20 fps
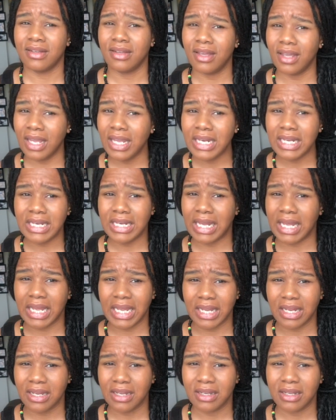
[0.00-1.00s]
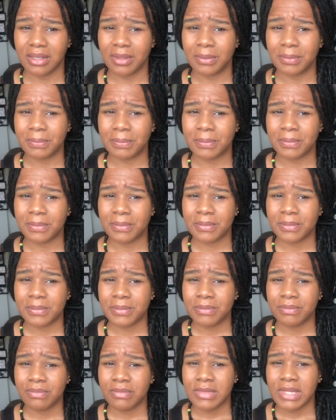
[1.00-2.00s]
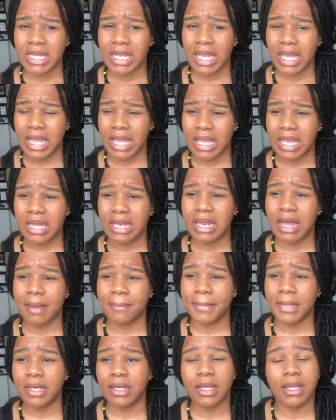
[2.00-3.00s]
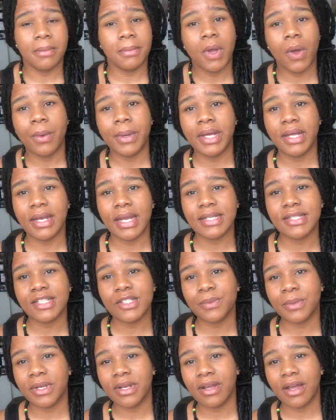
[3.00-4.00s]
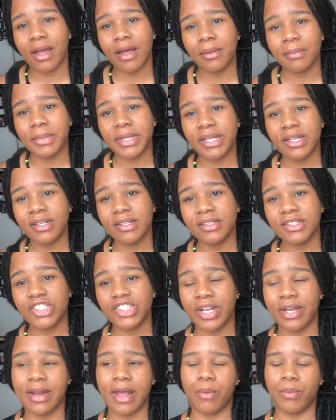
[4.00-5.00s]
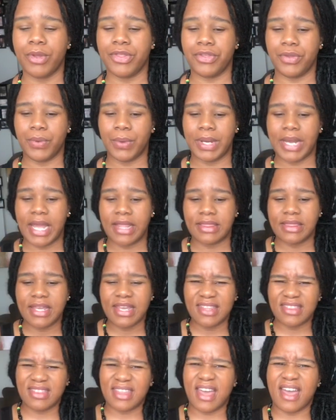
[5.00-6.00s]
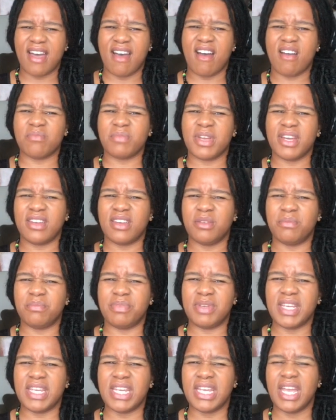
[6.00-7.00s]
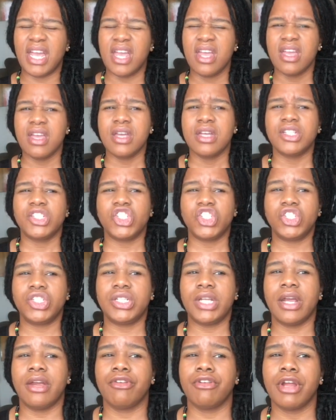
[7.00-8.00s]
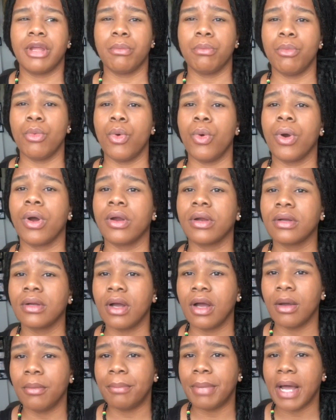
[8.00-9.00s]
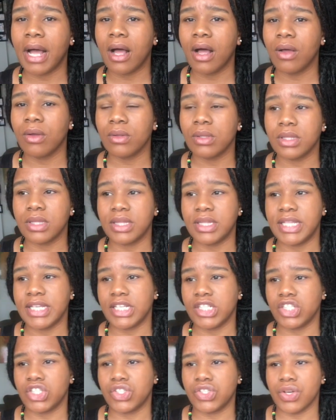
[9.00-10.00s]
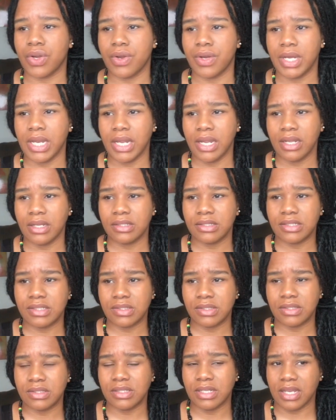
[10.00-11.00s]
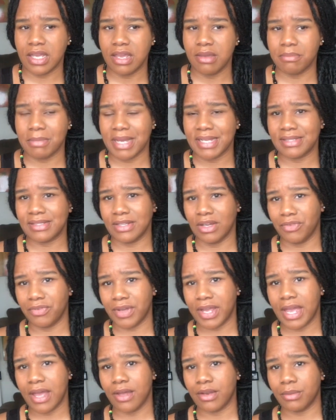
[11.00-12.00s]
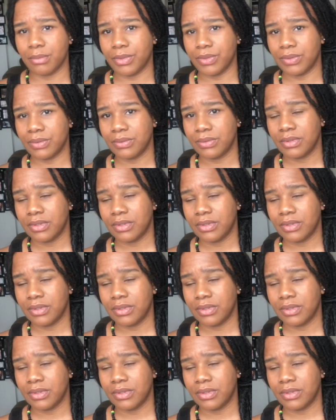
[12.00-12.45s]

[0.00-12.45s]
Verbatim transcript: Any day. And I'm going to keep going. I just wanted to come and share that with you. And I think that I'm going to be sharing more about this journey to keep myself accountable.